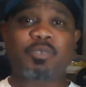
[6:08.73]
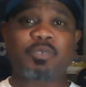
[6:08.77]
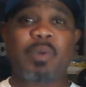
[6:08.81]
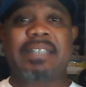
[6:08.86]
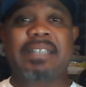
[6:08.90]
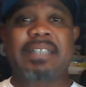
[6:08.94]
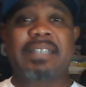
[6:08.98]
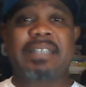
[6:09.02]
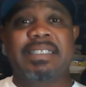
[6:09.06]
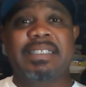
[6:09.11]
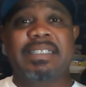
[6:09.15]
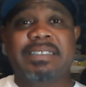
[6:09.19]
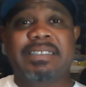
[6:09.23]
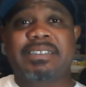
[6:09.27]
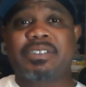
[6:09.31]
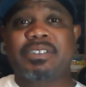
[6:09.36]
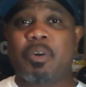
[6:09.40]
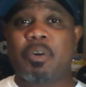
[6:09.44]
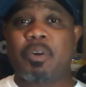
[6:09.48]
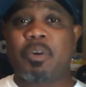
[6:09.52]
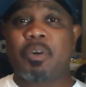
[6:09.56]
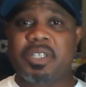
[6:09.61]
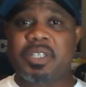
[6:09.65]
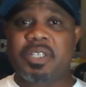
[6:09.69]
why I say this is
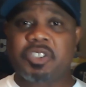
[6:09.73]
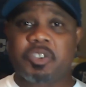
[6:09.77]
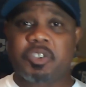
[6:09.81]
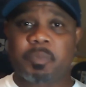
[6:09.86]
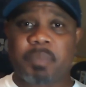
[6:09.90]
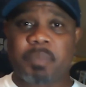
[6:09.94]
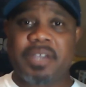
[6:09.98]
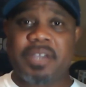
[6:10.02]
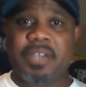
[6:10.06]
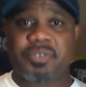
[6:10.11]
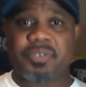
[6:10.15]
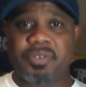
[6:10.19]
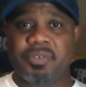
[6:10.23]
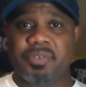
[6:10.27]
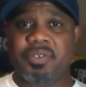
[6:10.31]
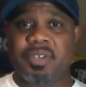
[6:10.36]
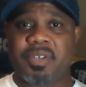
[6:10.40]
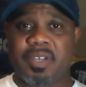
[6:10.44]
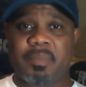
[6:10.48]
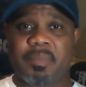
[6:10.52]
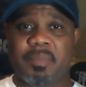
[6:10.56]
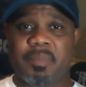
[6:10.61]
going to be a special year,